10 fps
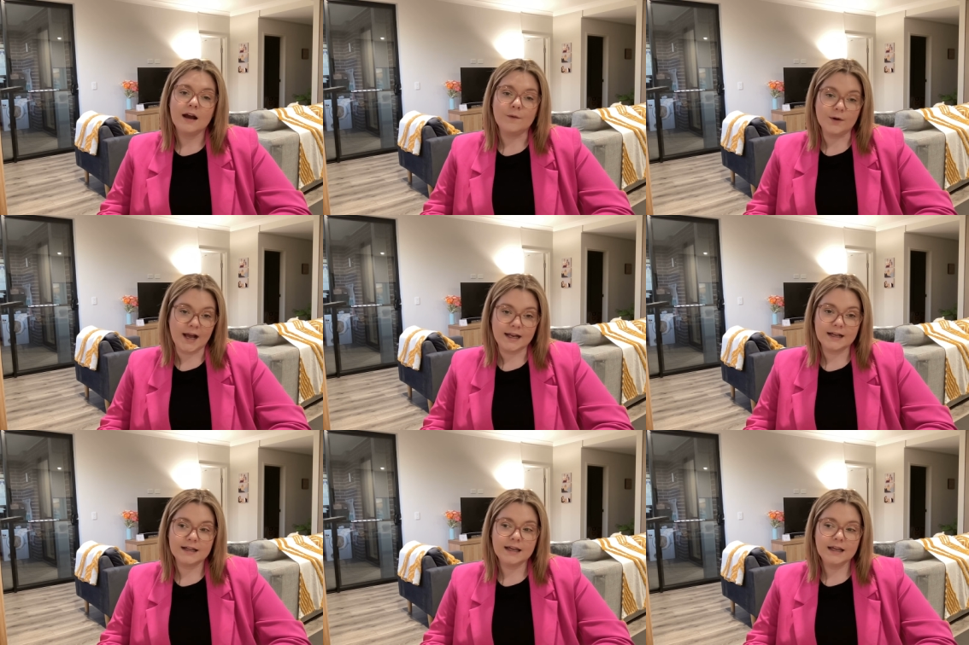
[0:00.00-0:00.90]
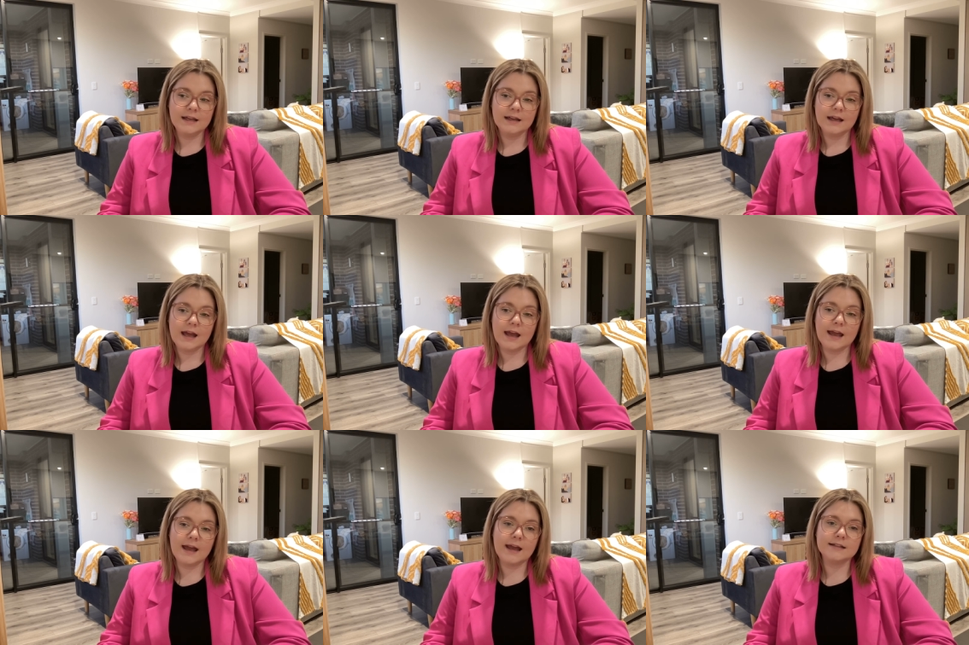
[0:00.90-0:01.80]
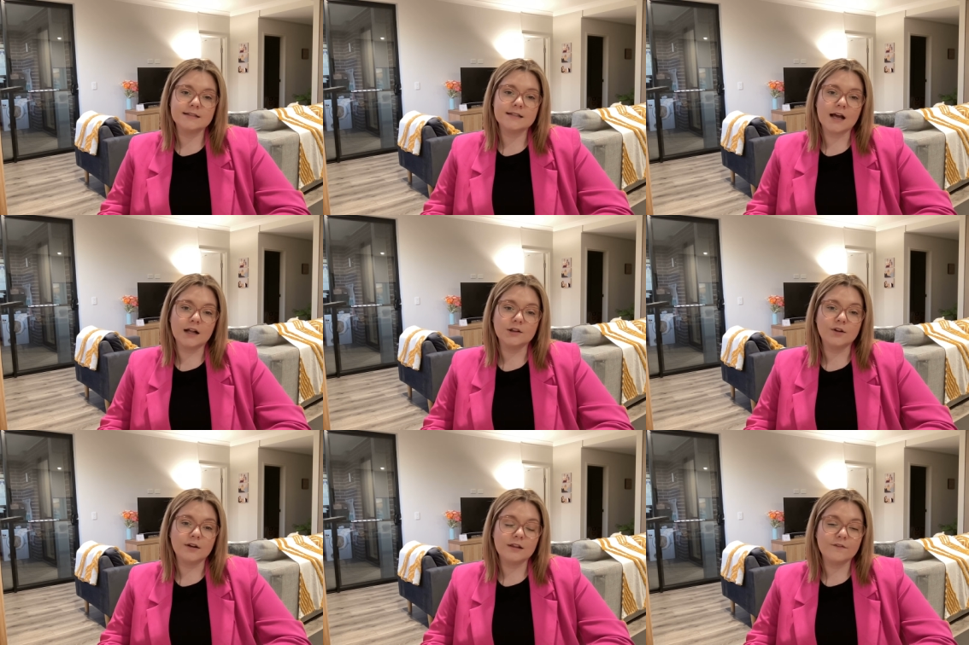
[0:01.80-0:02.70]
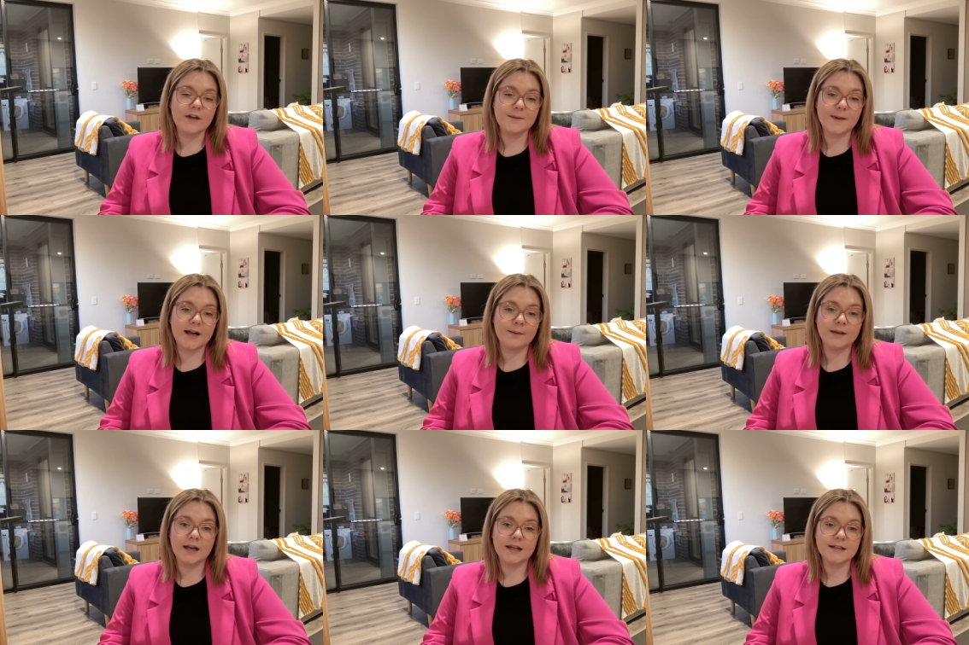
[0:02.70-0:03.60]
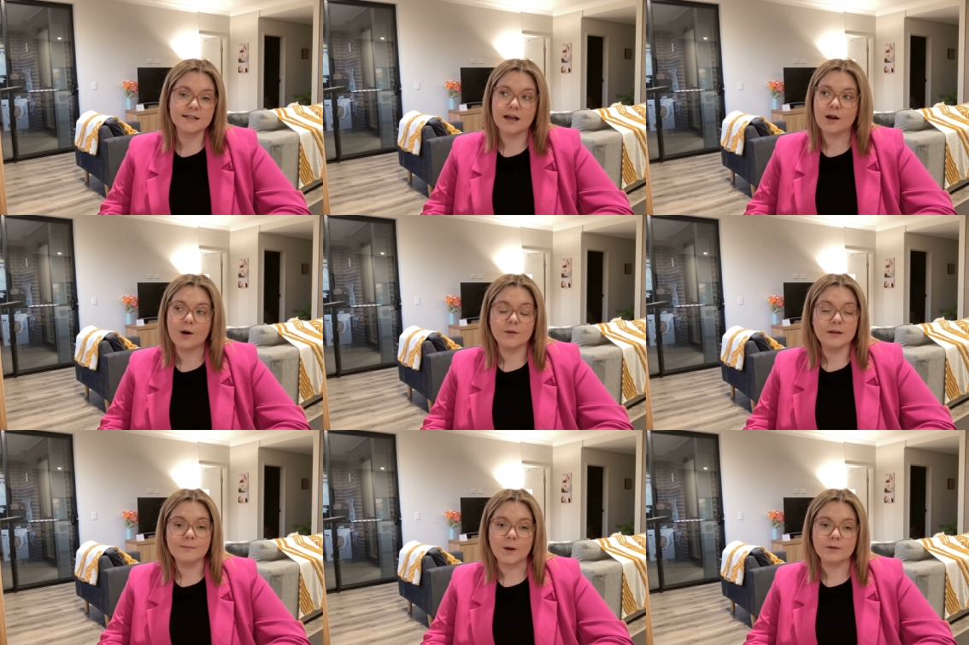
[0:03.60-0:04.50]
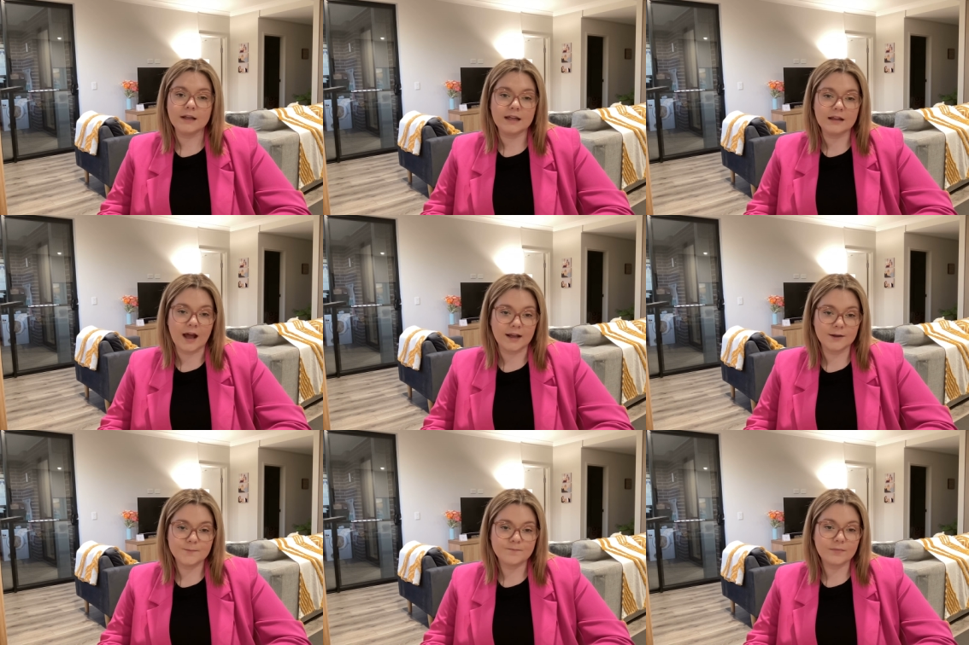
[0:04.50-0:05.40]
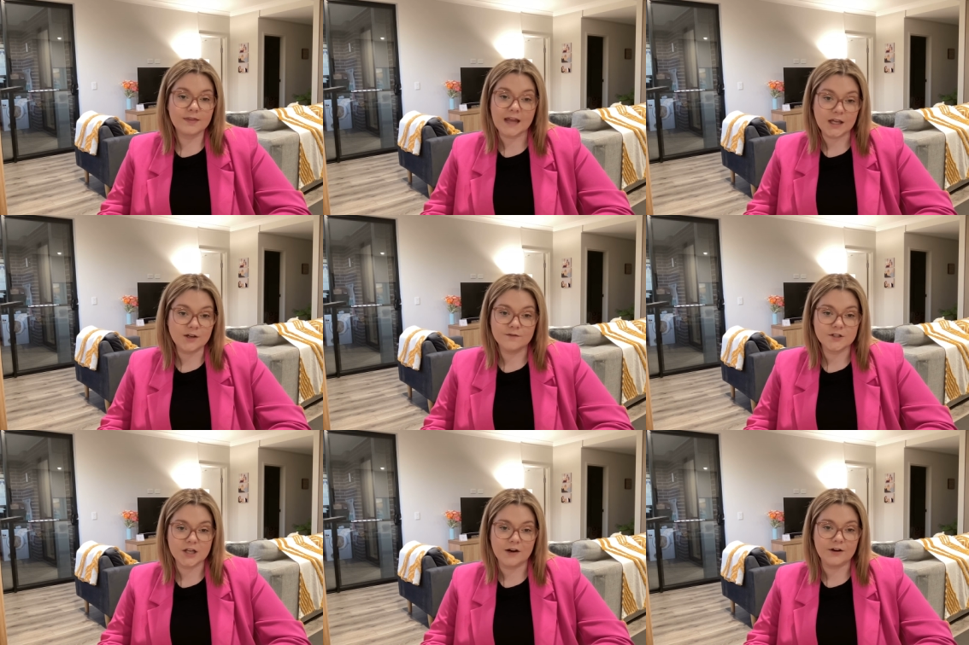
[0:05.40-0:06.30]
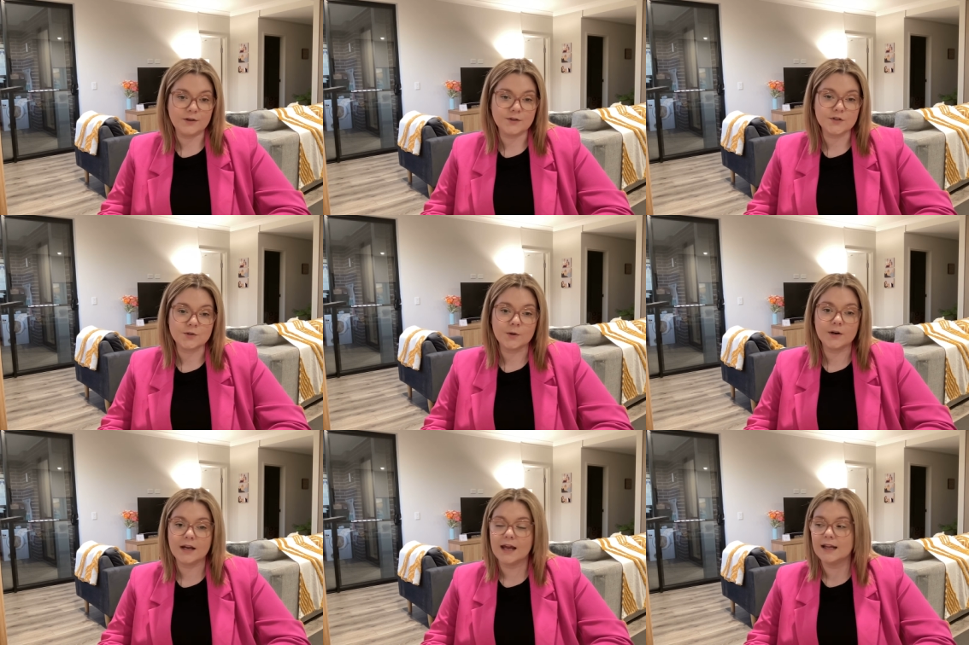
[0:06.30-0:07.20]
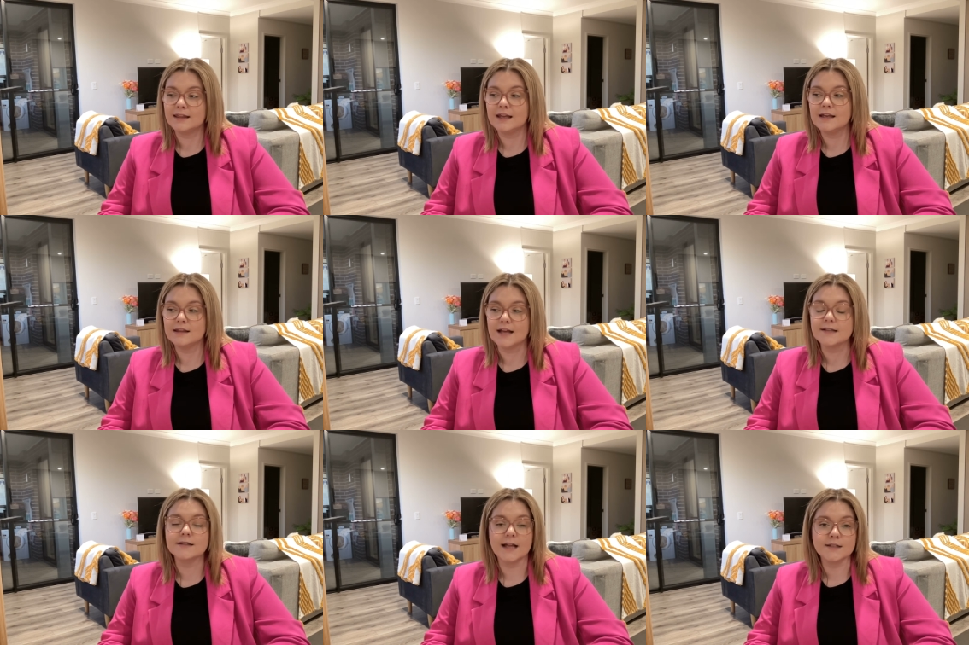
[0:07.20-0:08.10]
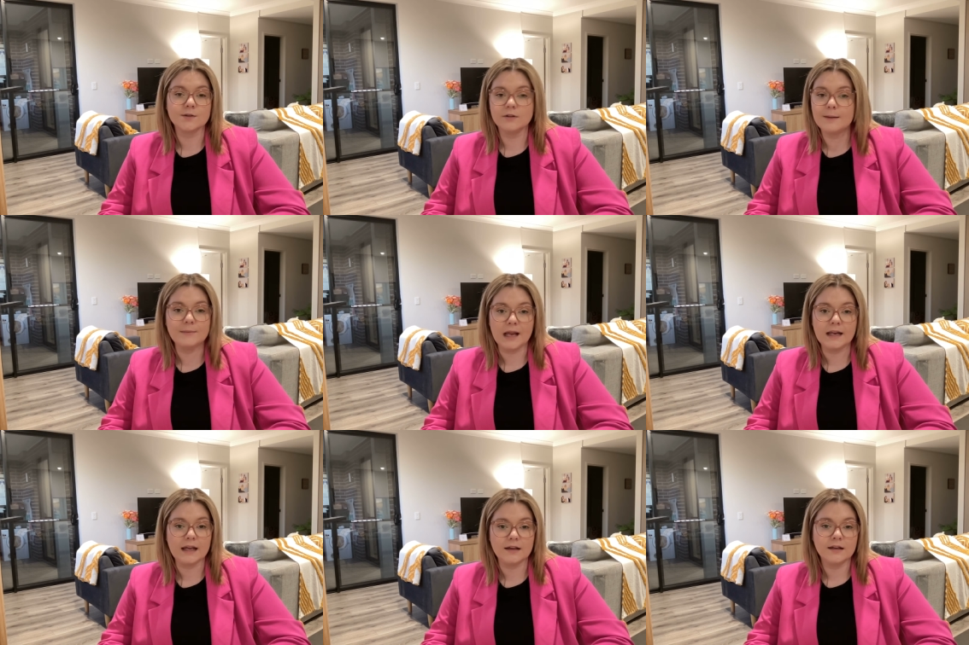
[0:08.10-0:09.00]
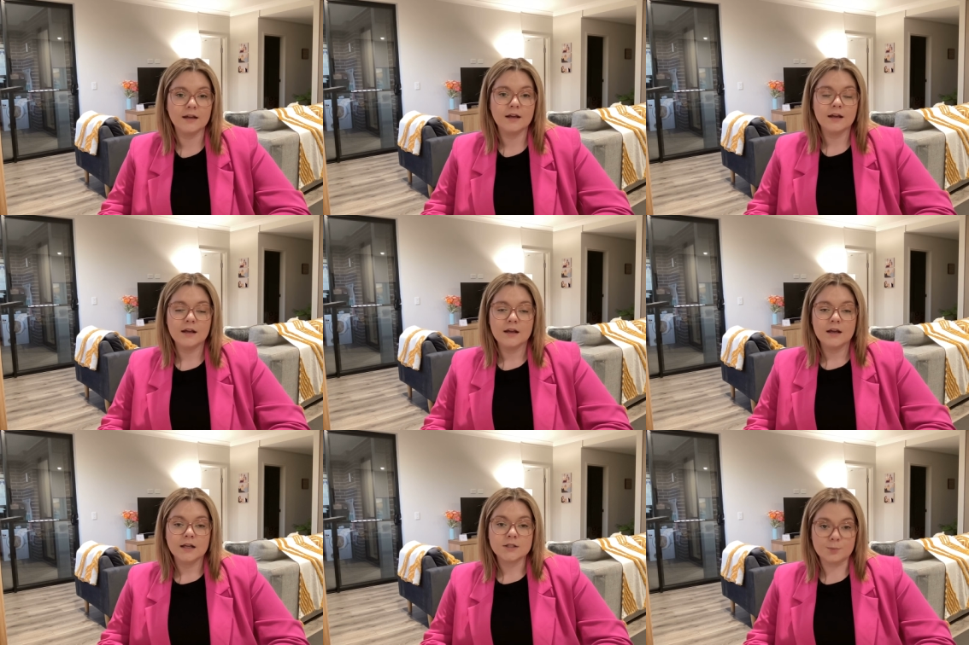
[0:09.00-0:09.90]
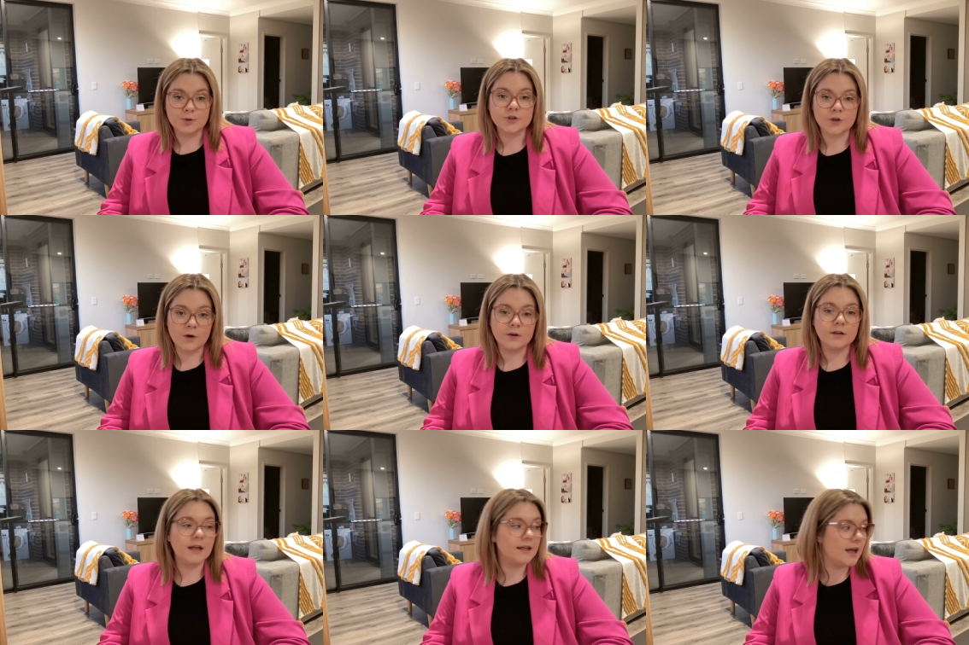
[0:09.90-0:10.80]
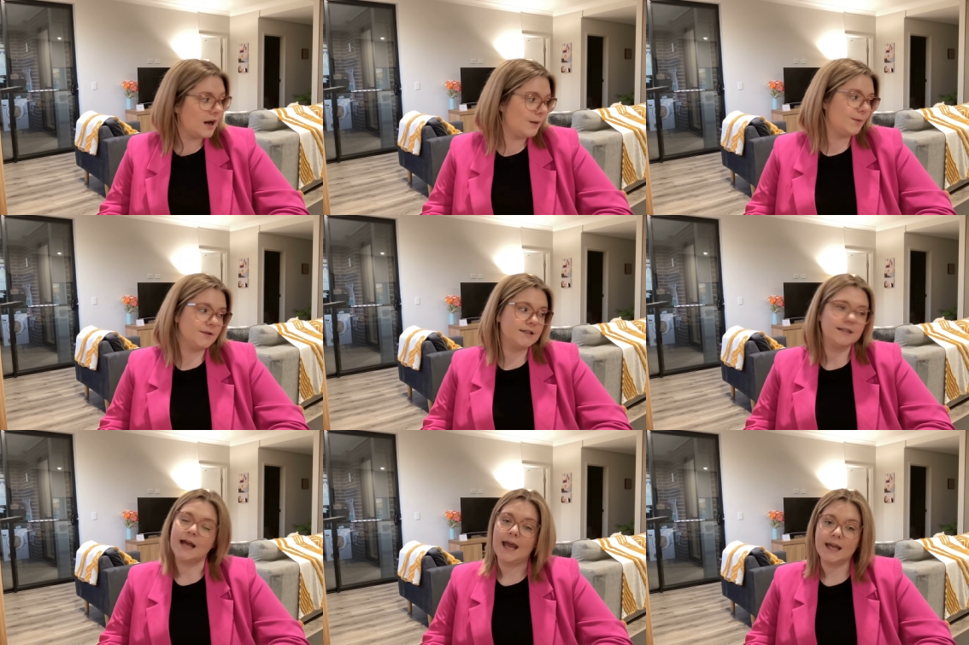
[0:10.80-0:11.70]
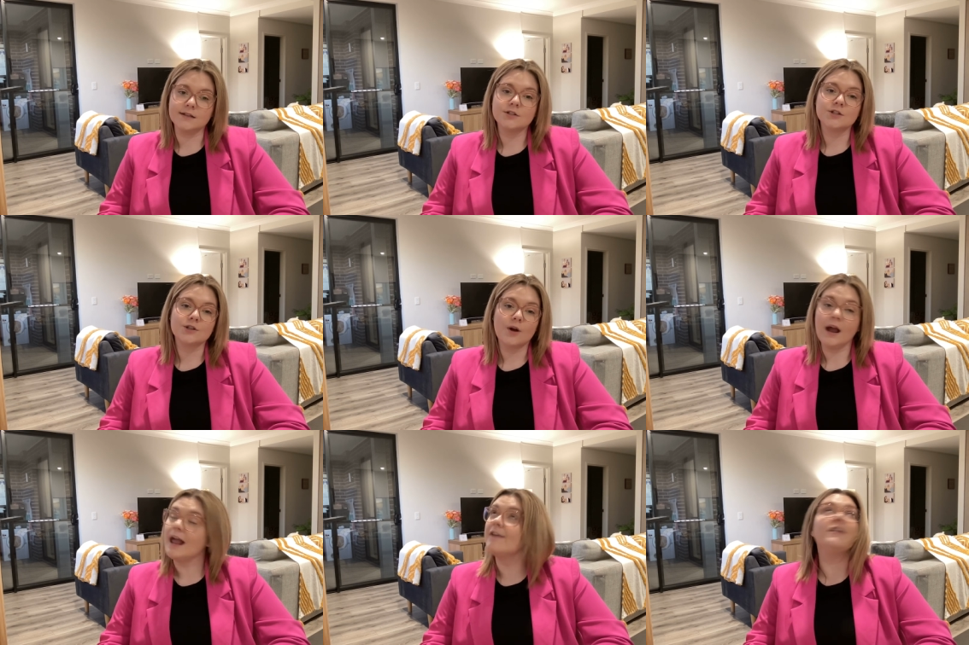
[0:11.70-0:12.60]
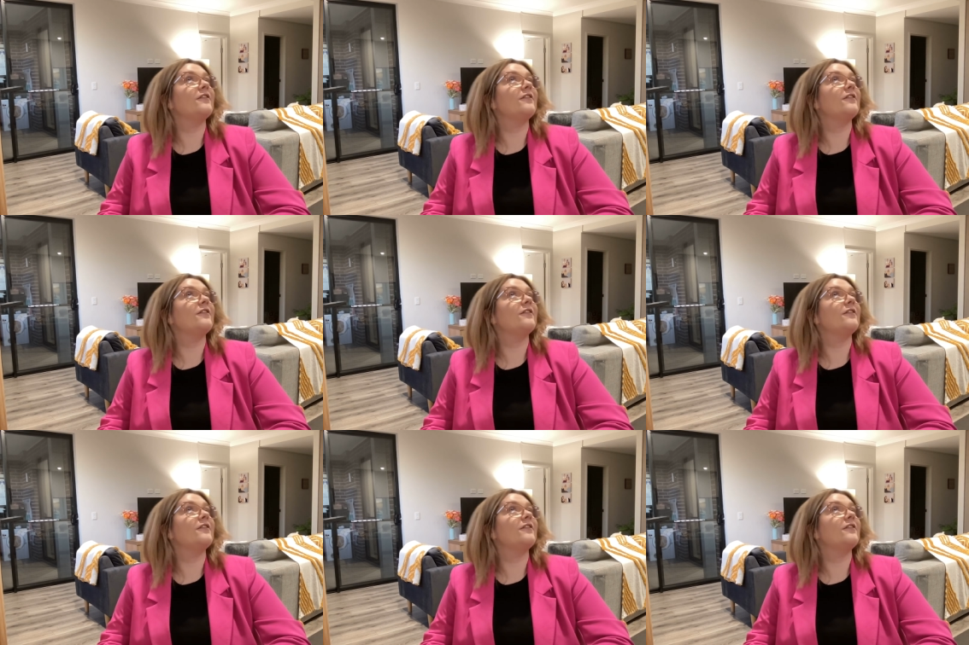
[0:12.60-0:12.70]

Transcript: organically. And a lot of the feedback I'm getting is like, holy moly, like, thank you for sharing your story. And I think that that's all I'm needing to push on, get up on stage. Even